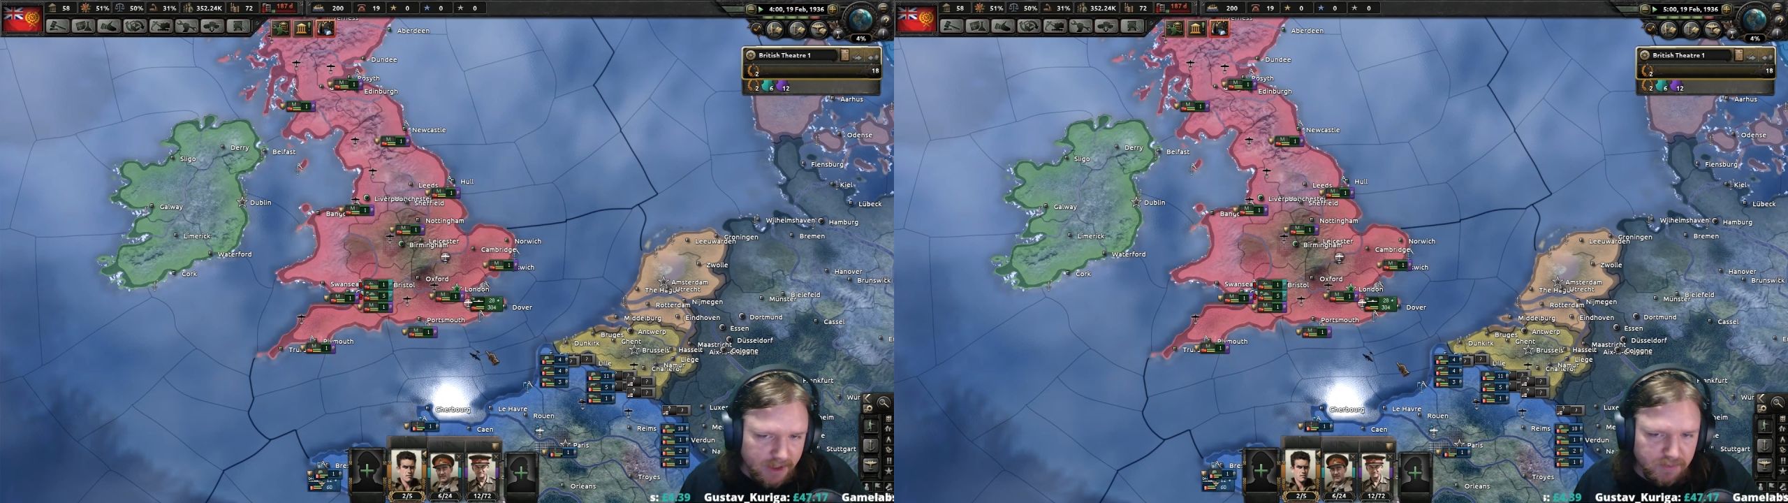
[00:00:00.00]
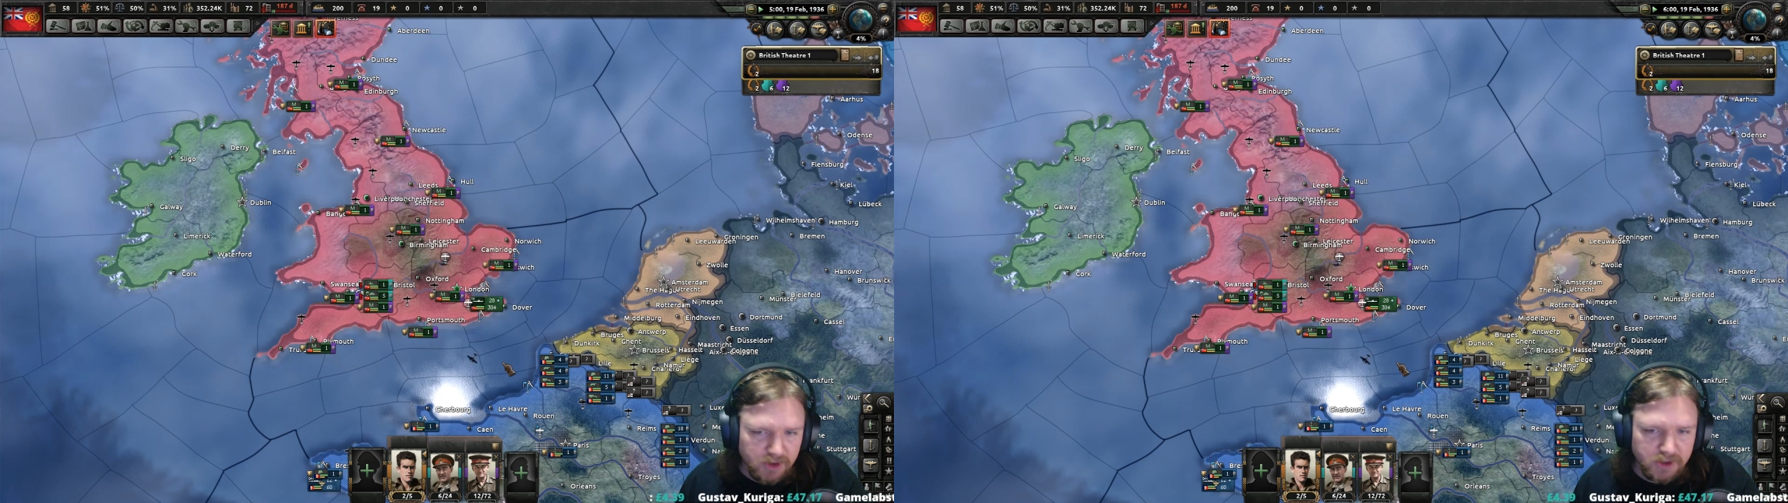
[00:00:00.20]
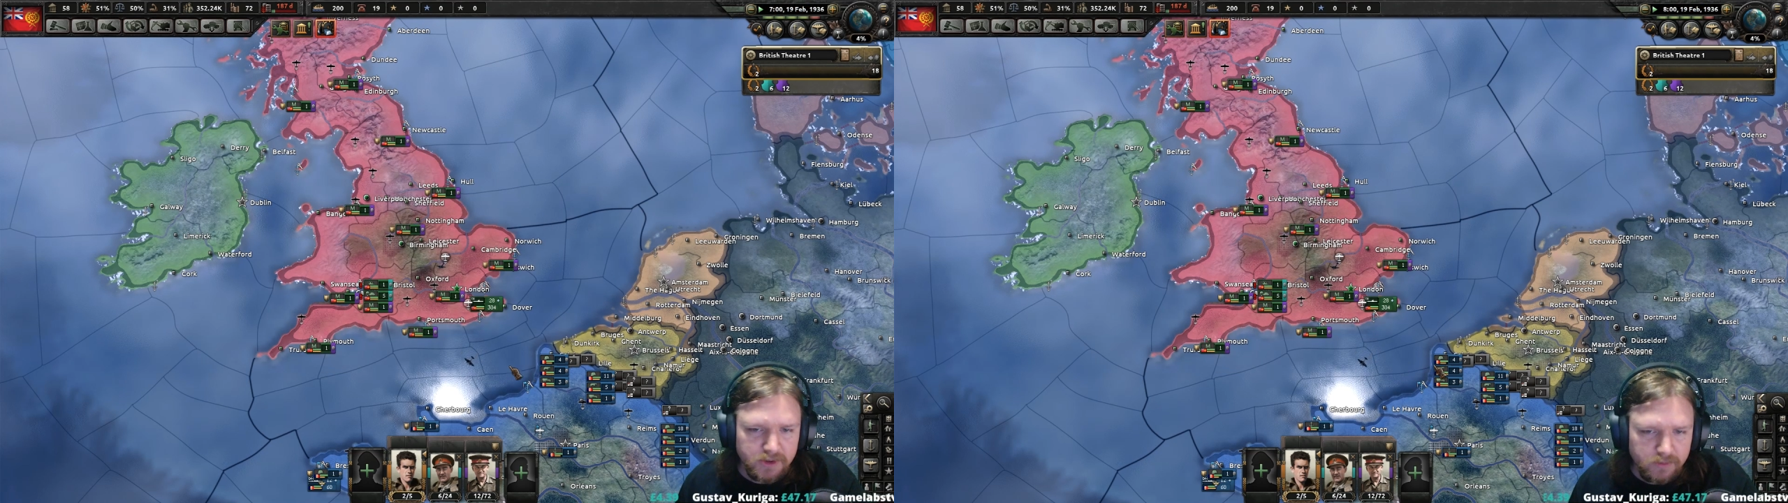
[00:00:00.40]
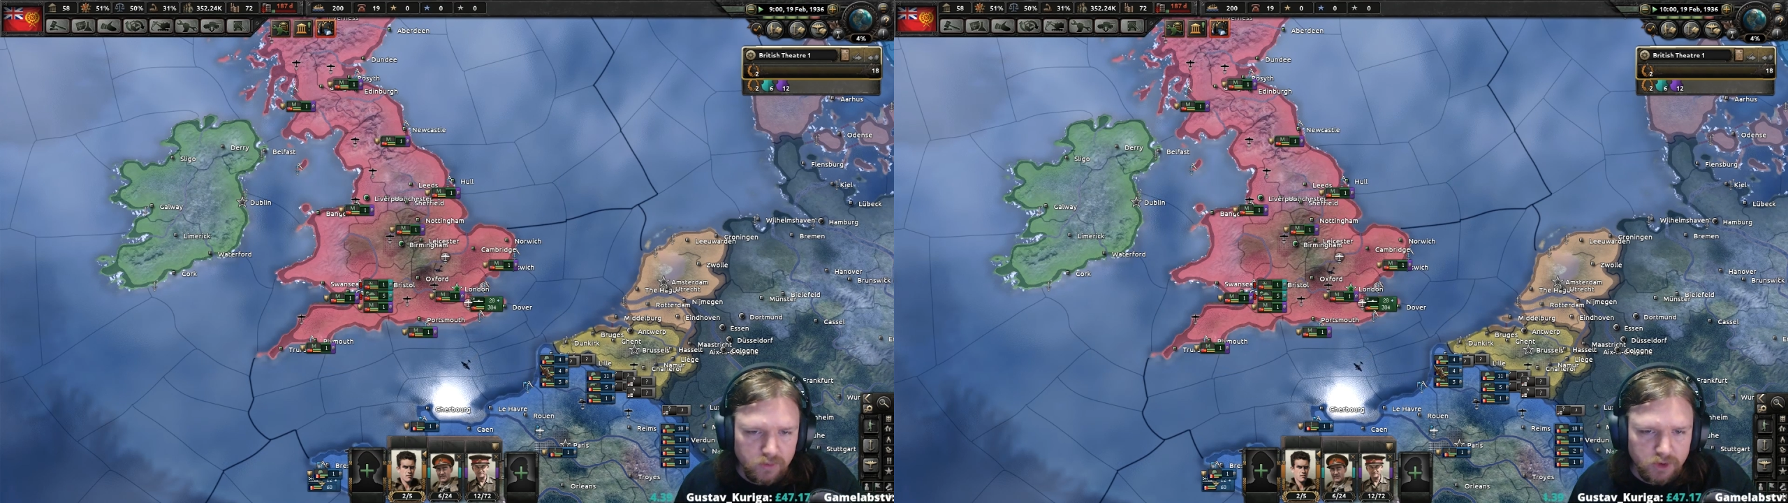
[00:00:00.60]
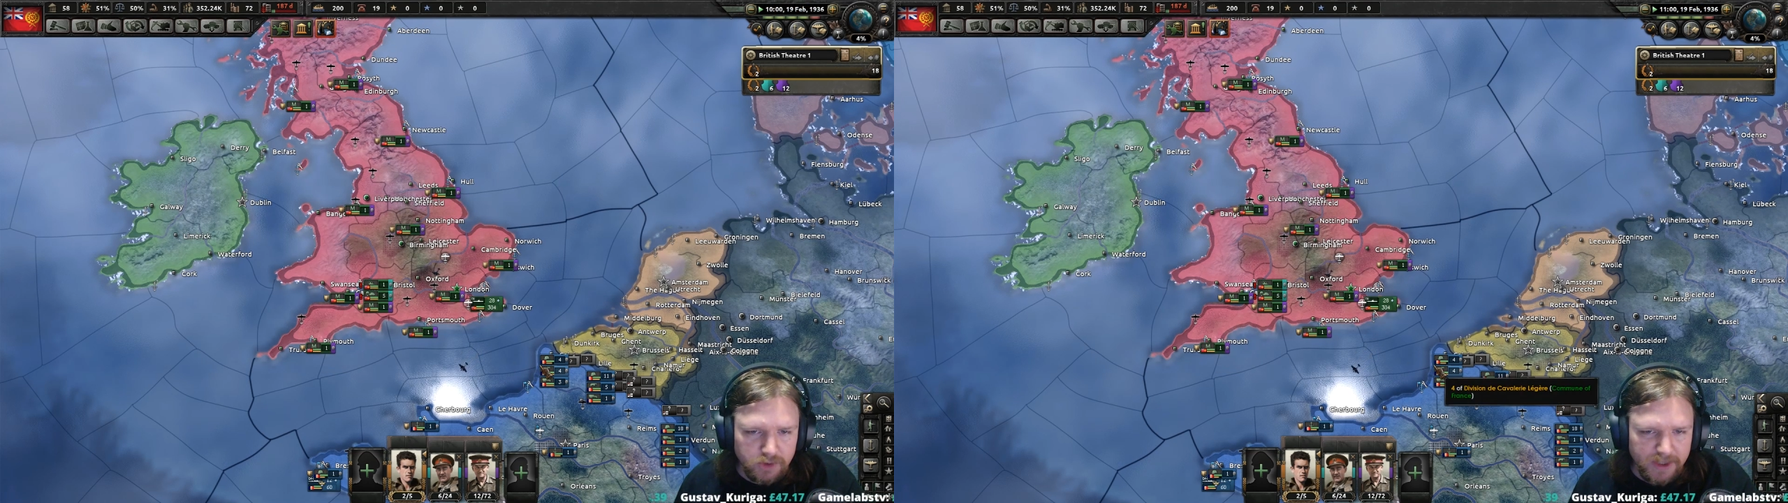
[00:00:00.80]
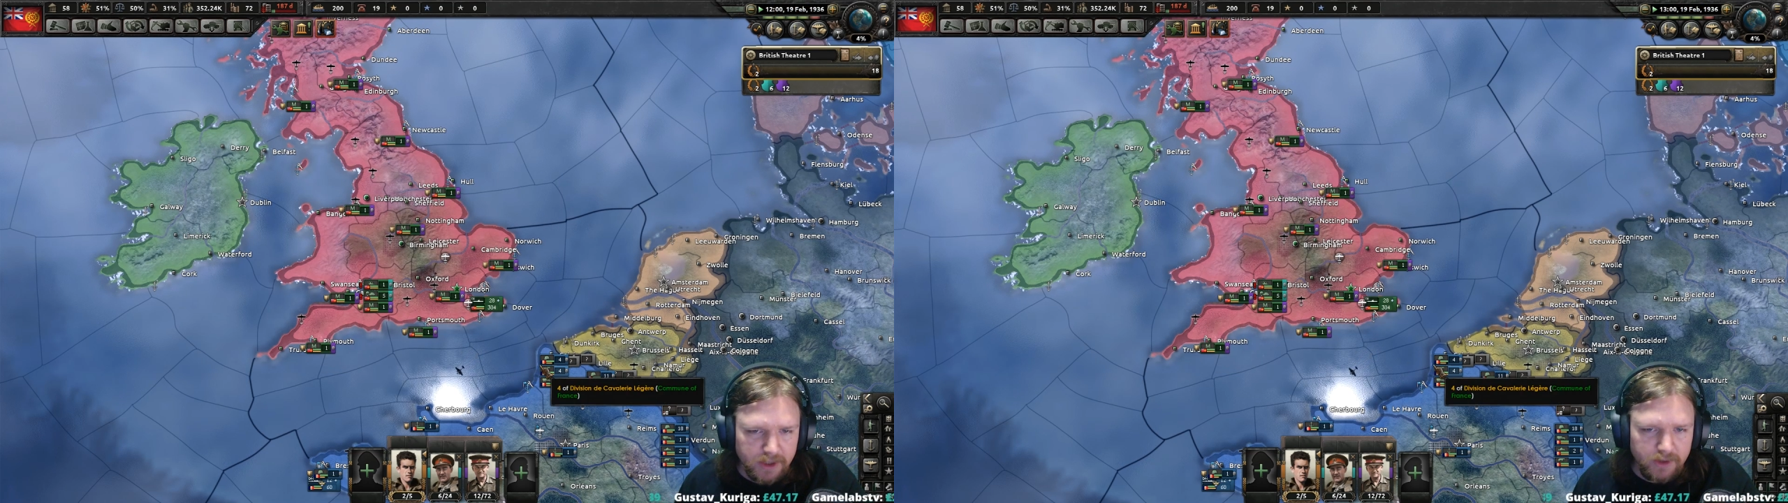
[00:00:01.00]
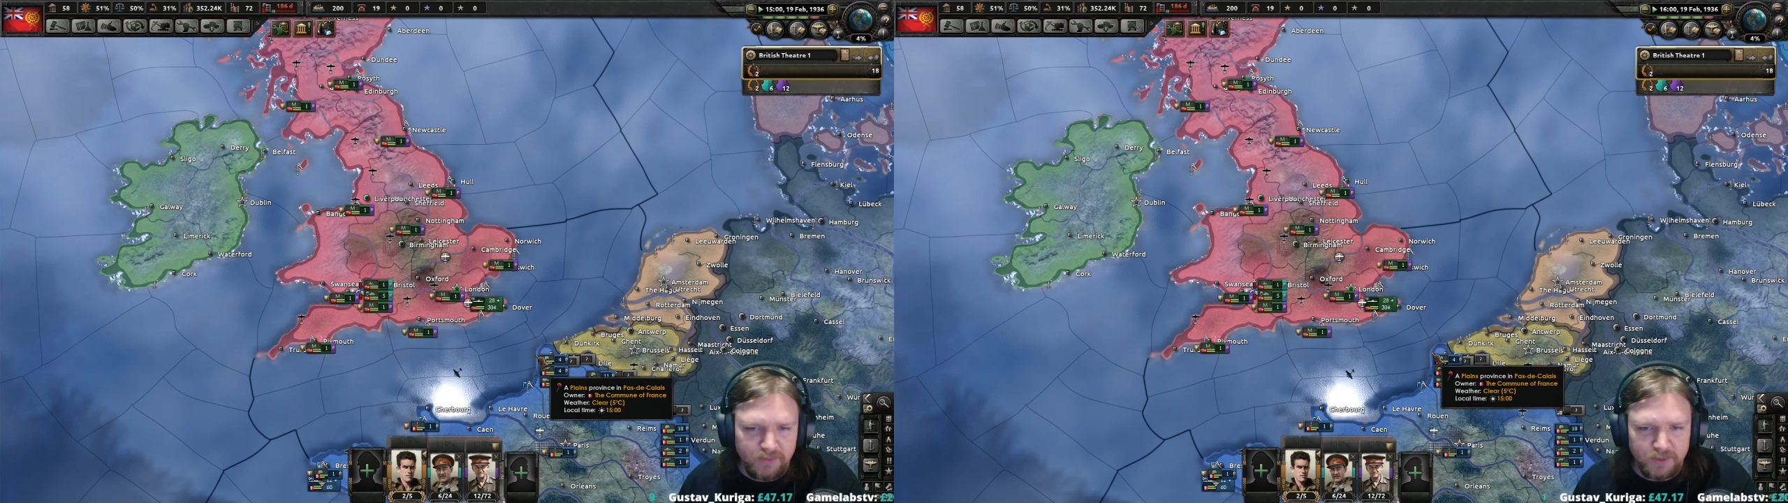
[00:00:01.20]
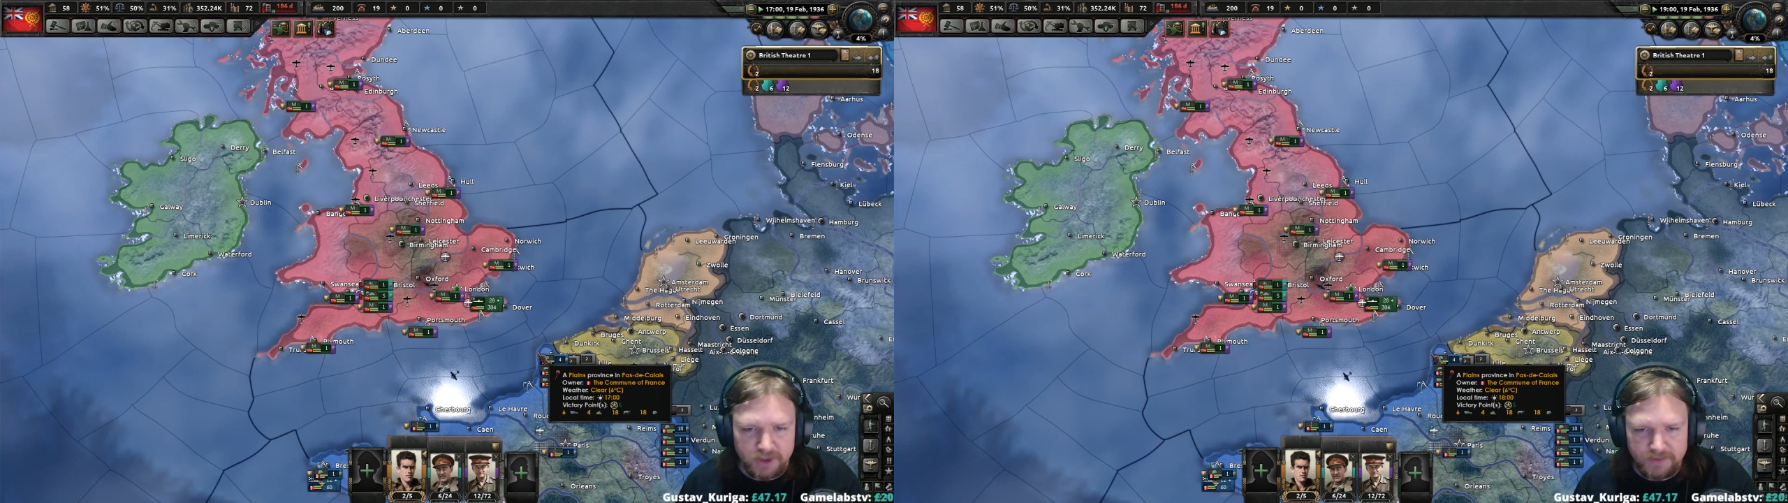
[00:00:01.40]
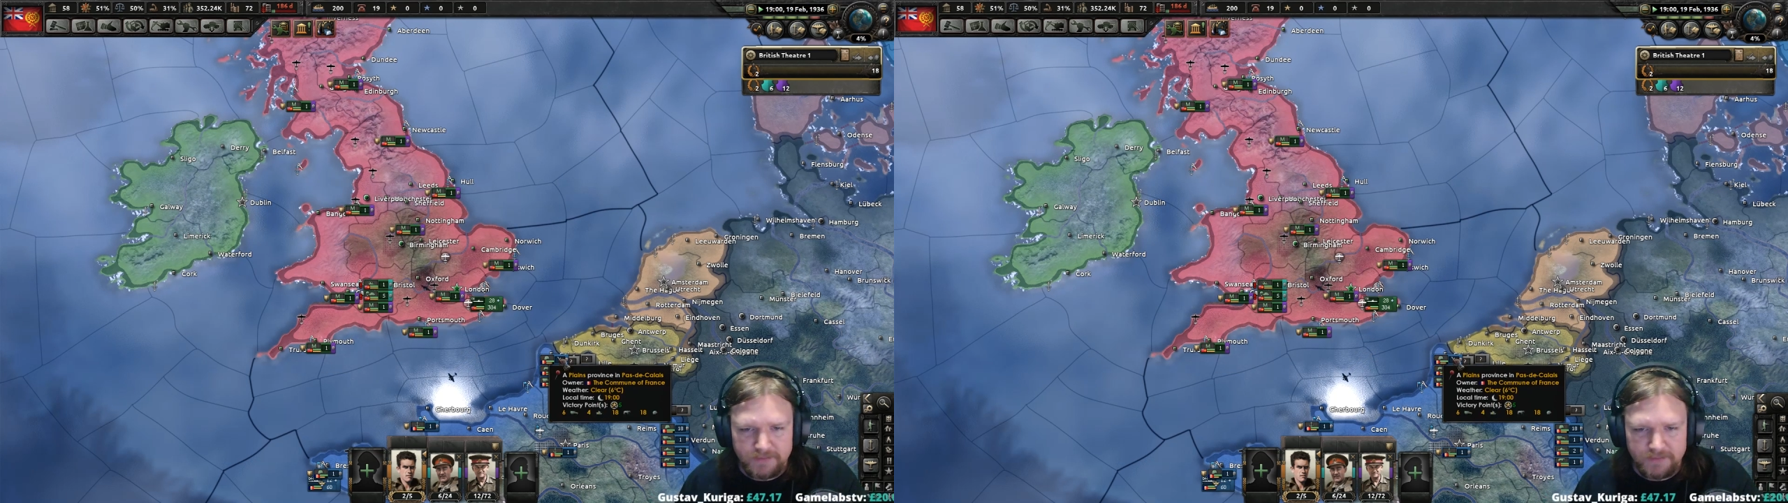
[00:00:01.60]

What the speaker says: but what should be the government?